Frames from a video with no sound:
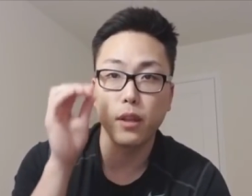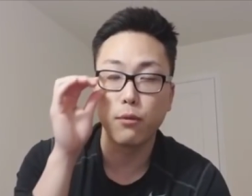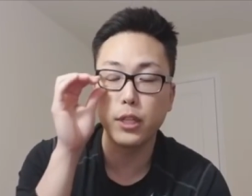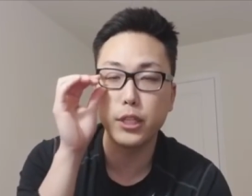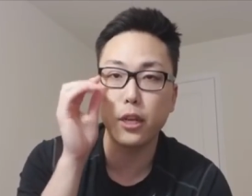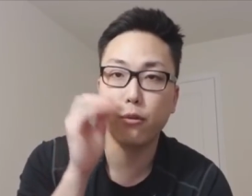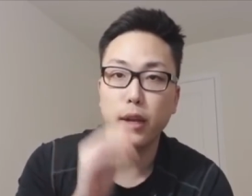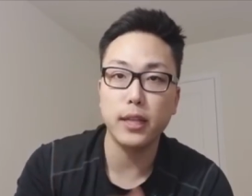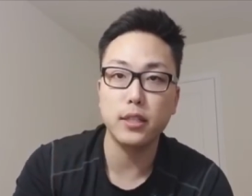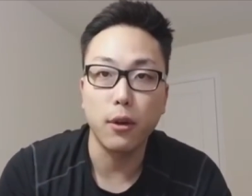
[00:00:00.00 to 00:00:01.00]

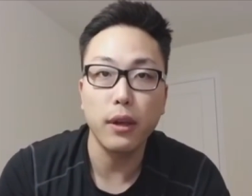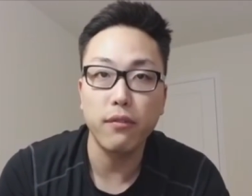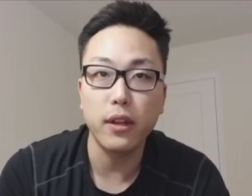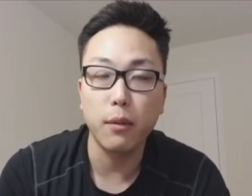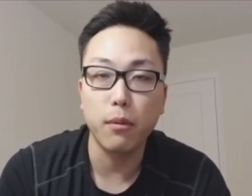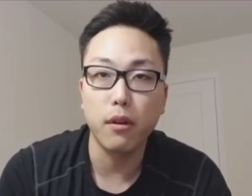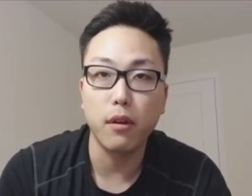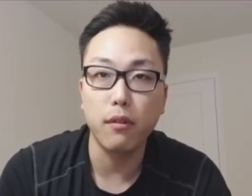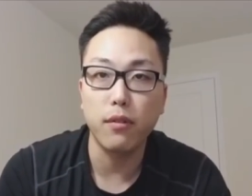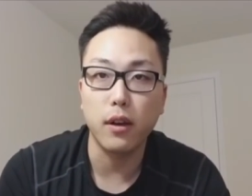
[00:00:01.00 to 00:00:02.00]
regenerate an infinite number
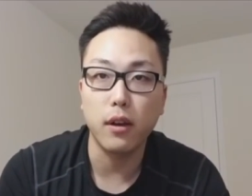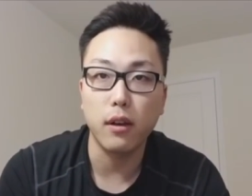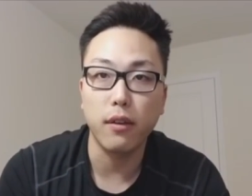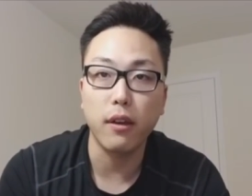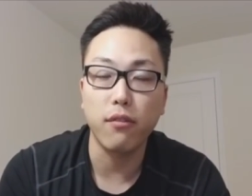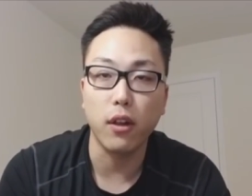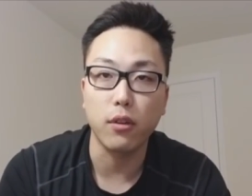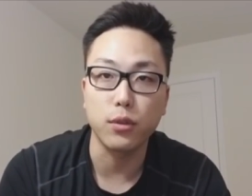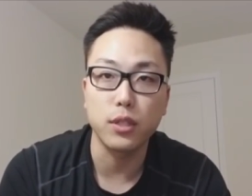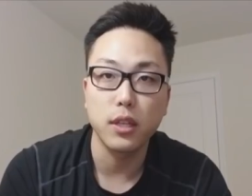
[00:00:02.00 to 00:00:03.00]
of hair
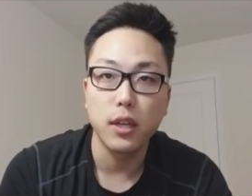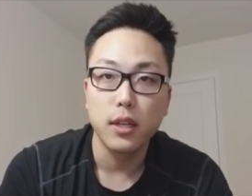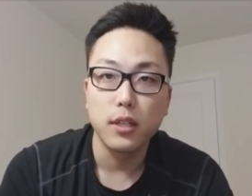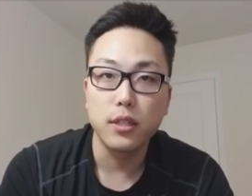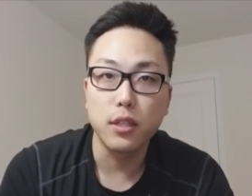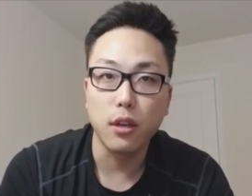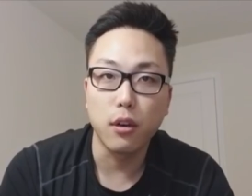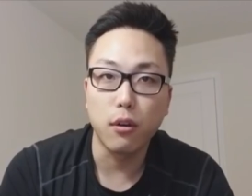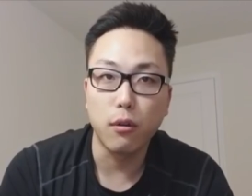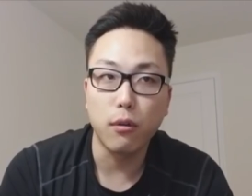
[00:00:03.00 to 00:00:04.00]
follicles.
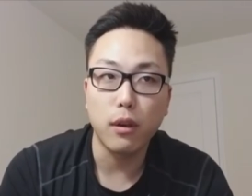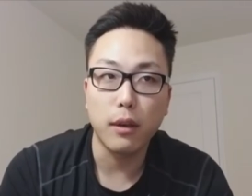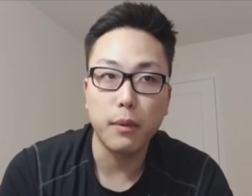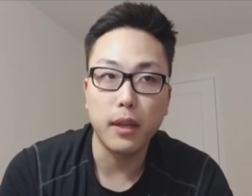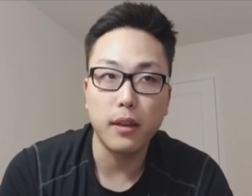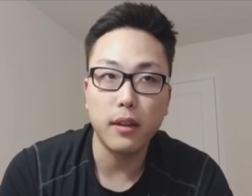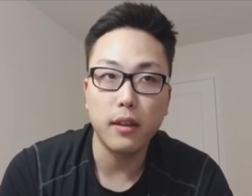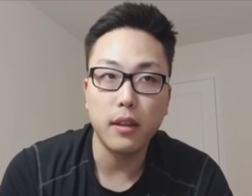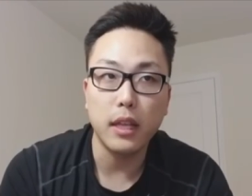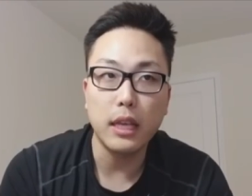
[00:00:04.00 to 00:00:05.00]
So, I mean,
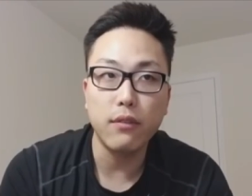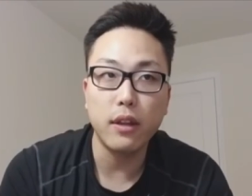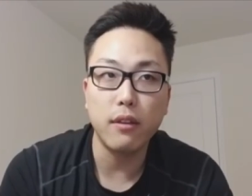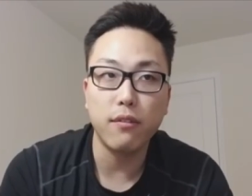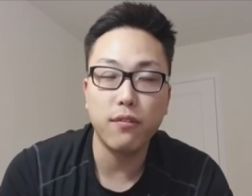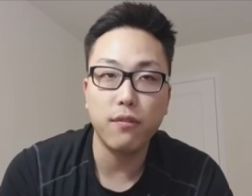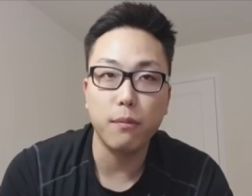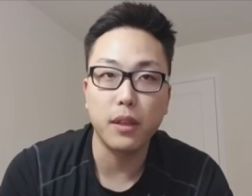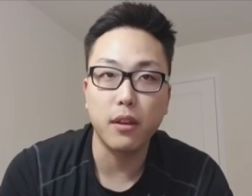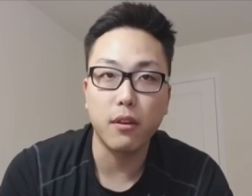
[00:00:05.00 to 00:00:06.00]
even if
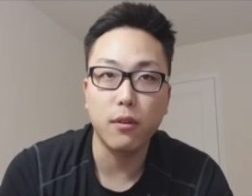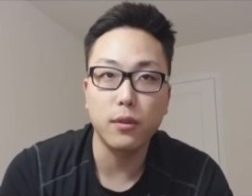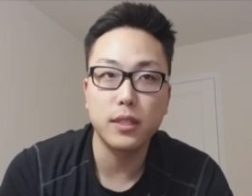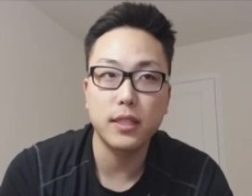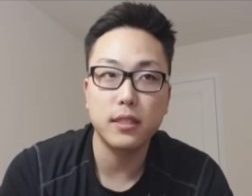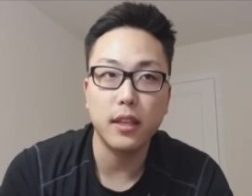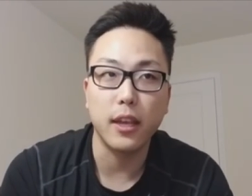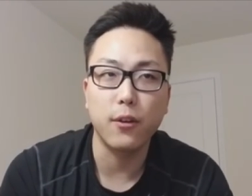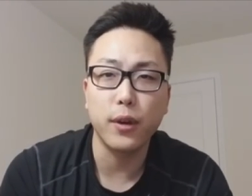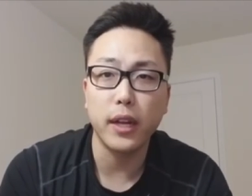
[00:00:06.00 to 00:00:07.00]
McDonald's
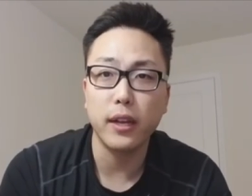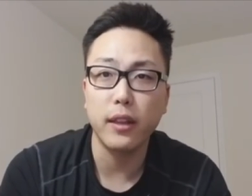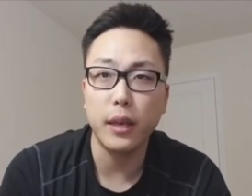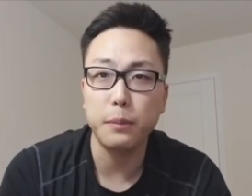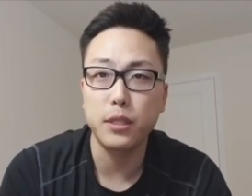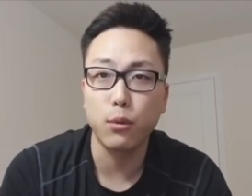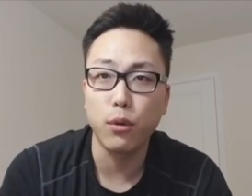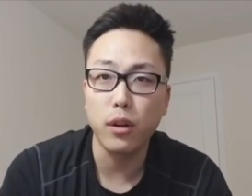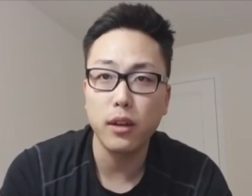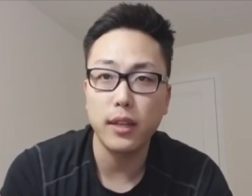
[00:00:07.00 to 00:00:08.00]
ingredient claims to
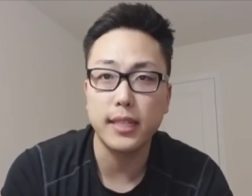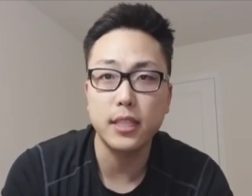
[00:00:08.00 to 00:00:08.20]
work, it's